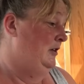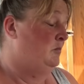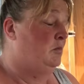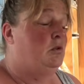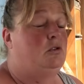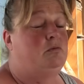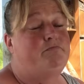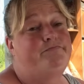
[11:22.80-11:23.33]

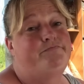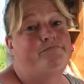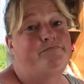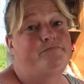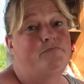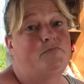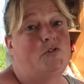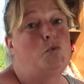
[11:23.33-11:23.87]
But
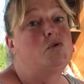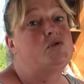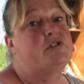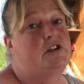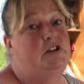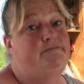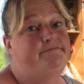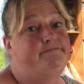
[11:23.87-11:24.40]
we'll
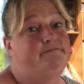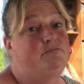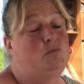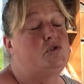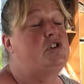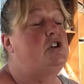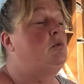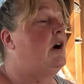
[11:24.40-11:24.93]
see.
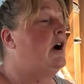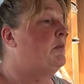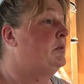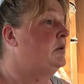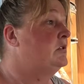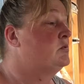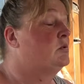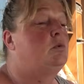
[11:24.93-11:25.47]
We'll see what
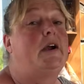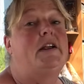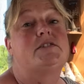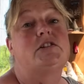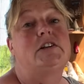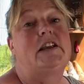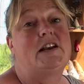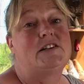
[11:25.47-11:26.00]
happens. We'll wait
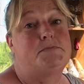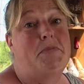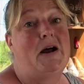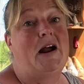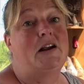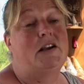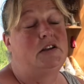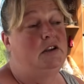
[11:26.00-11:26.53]
till he gets
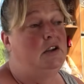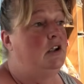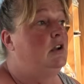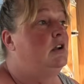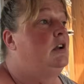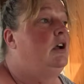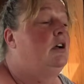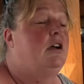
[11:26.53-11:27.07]
back.
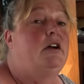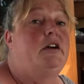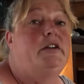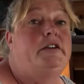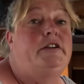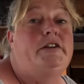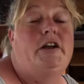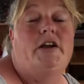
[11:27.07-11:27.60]

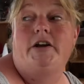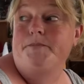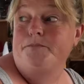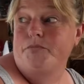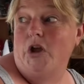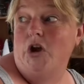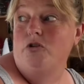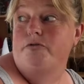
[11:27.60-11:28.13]
And
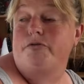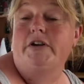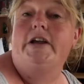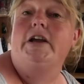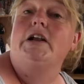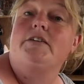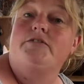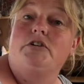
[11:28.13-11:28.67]

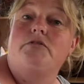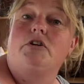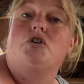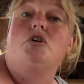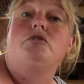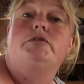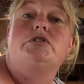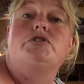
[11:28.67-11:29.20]
hopefully he'll have it
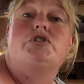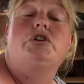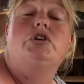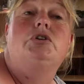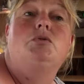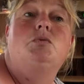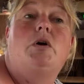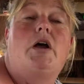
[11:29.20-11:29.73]
recovered
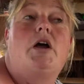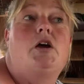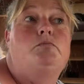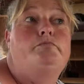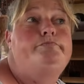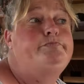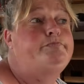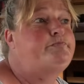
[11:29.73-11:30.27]

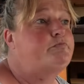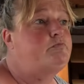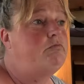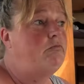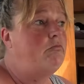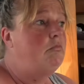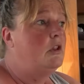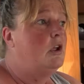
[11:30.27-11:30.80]
to
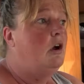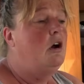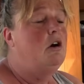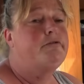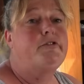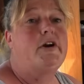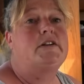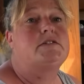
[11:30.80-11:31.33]
our
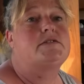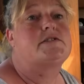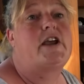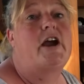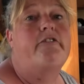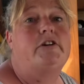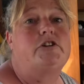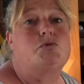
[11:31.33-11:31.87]
friend's
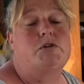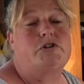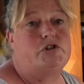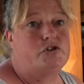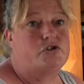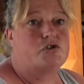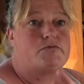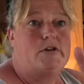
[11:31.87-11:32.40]
garage, which
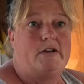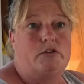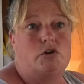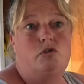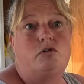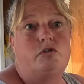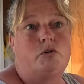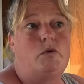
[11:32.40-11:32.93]
is just round the
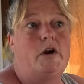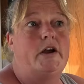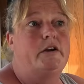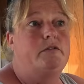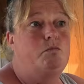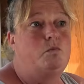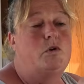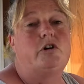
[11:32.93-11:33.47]
corner
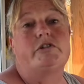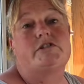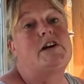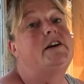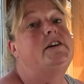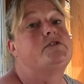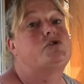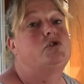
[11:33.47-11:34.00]
where we got the
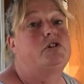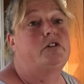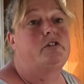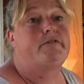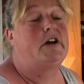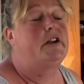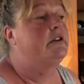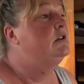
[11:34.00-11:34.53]
tyres done on the
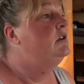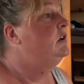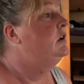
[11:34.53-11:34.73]
van.